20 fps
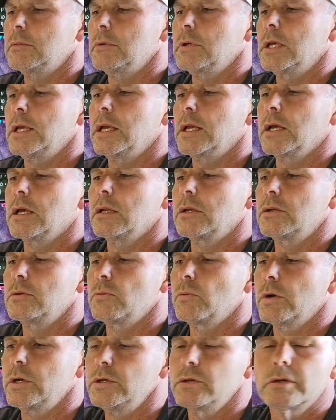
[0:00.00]
And
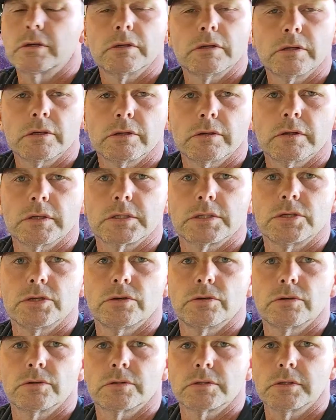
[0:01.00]
what you can do is
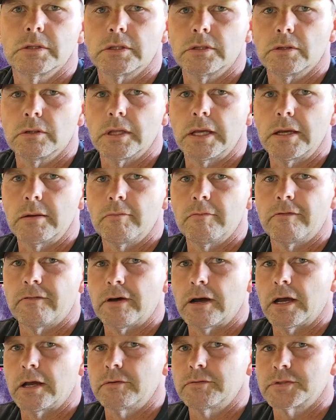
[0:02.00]
use little
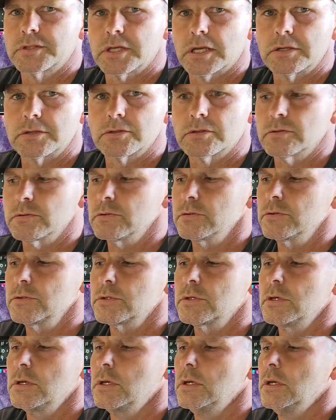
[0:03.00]
M5 set
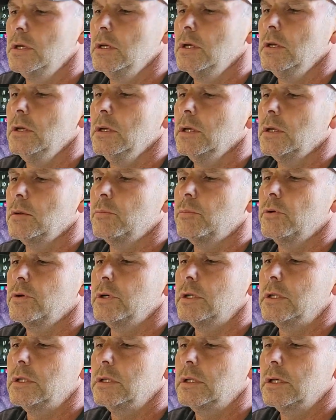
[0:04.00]
screws and
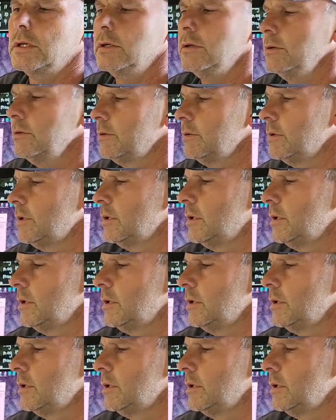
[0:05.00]
put in there.